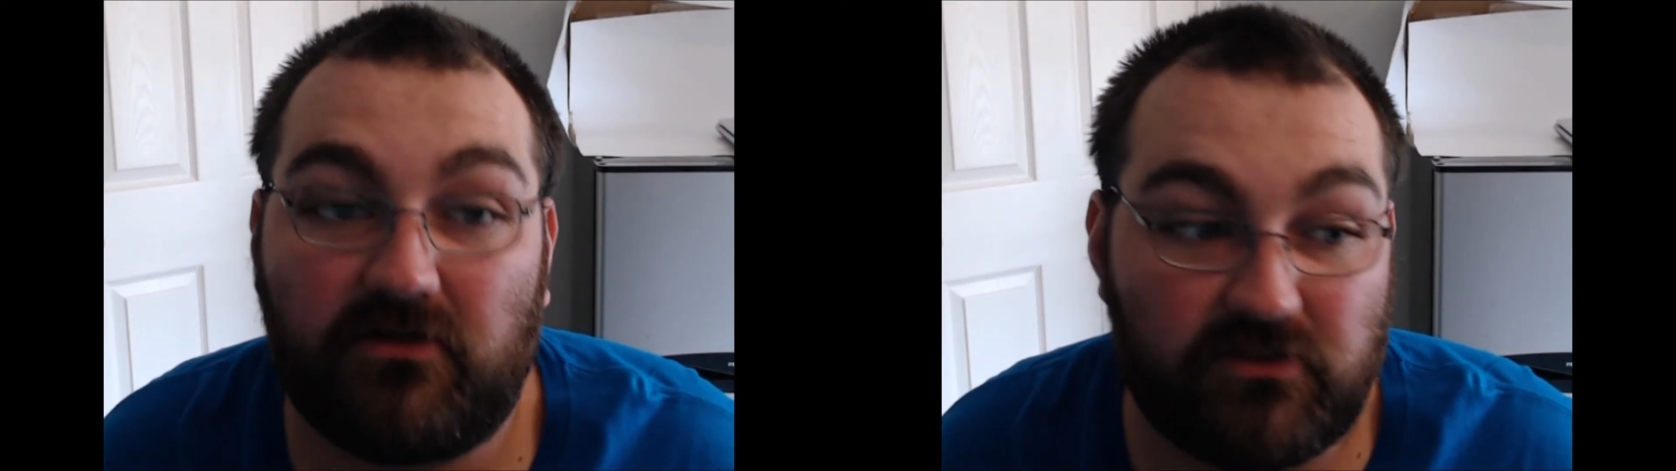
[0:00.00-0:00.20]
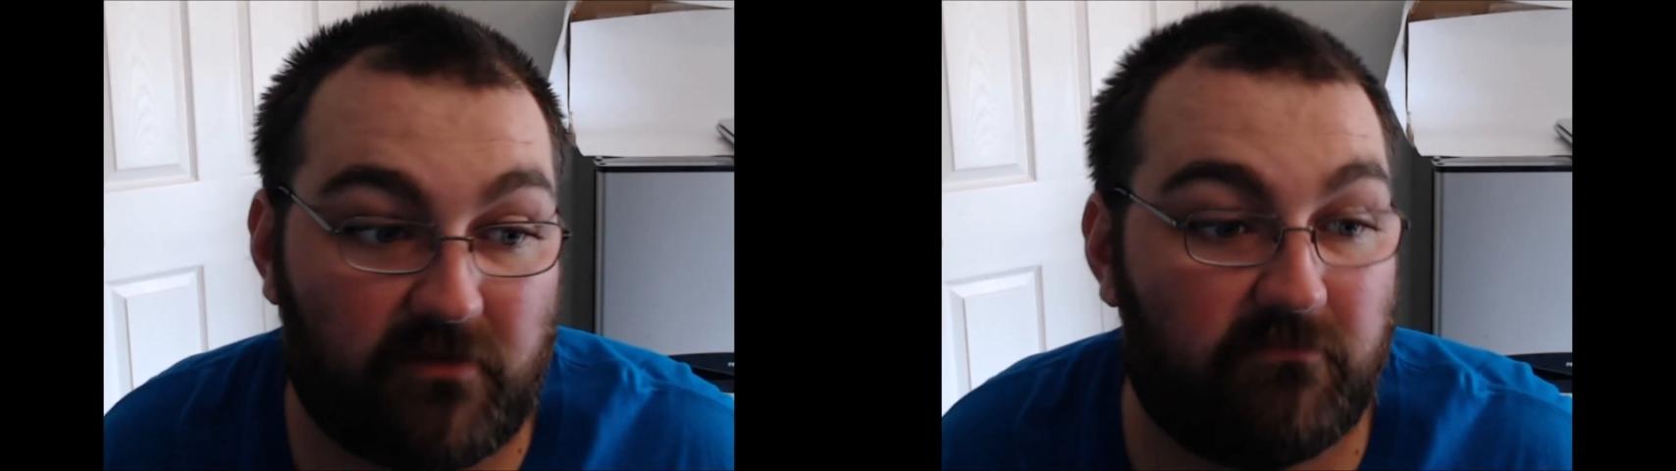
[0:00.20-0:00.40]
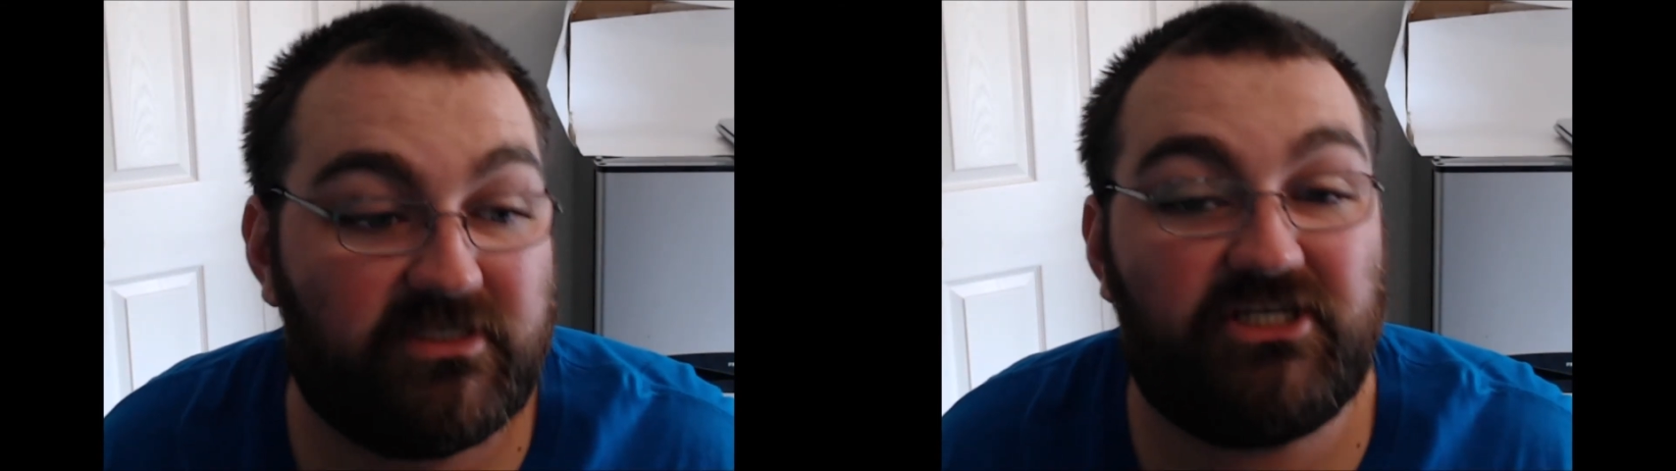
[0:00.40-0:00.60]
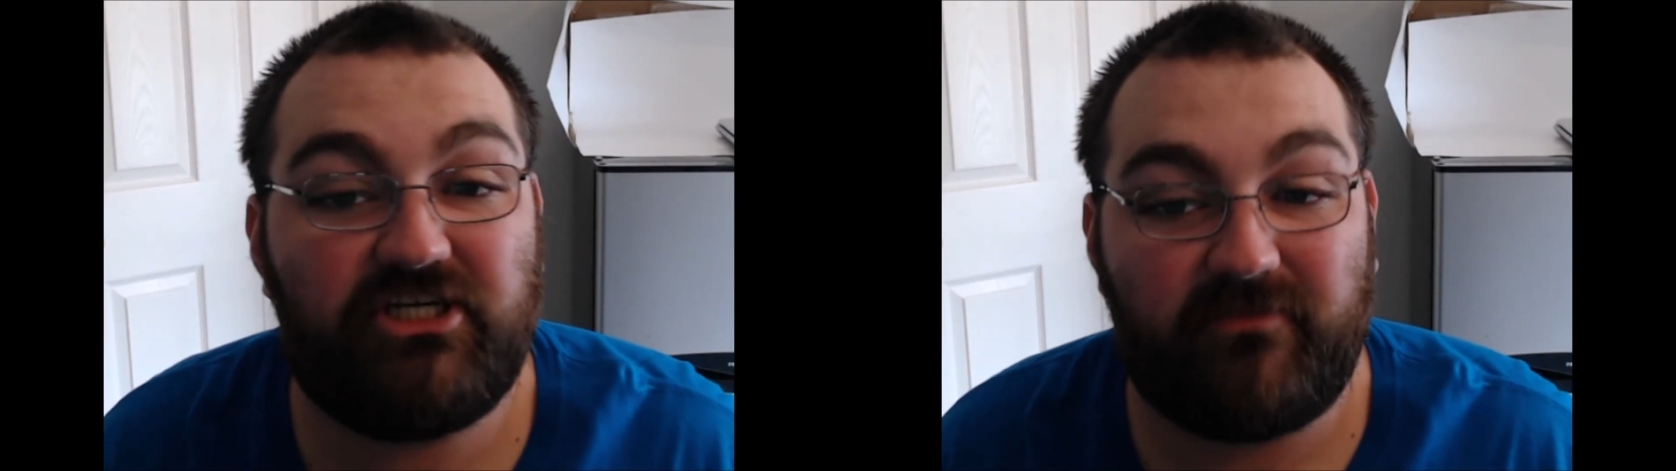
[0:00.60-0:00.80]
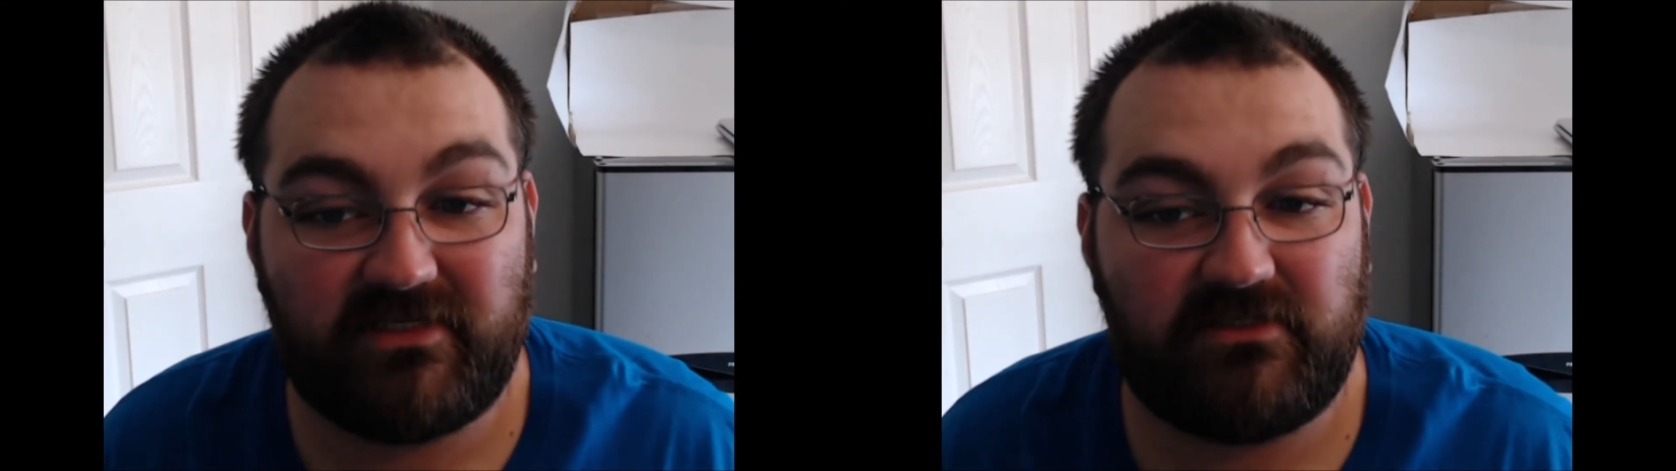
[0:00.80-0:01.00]
so I'm
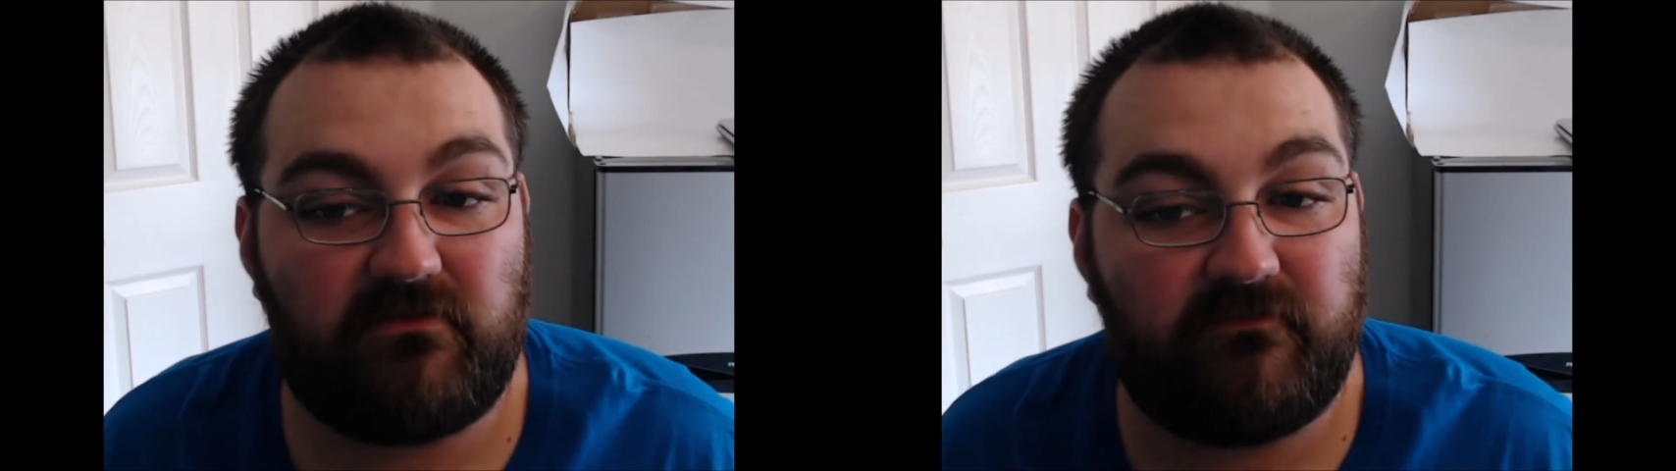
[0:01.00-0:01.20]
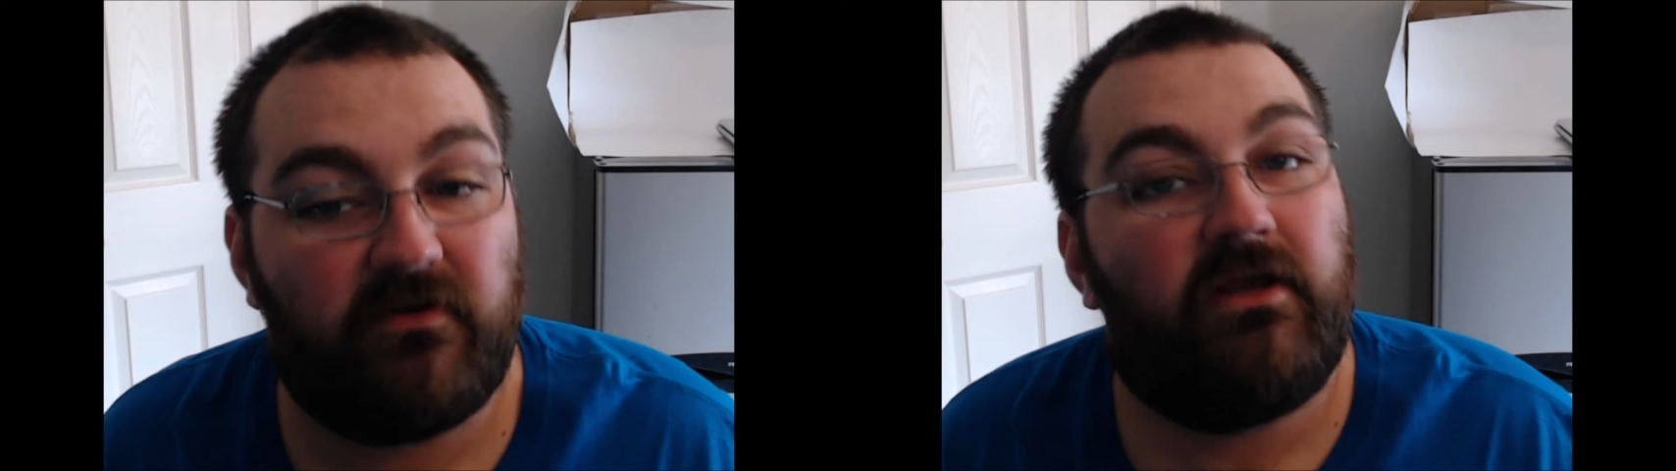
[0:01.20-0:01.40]
teaching myself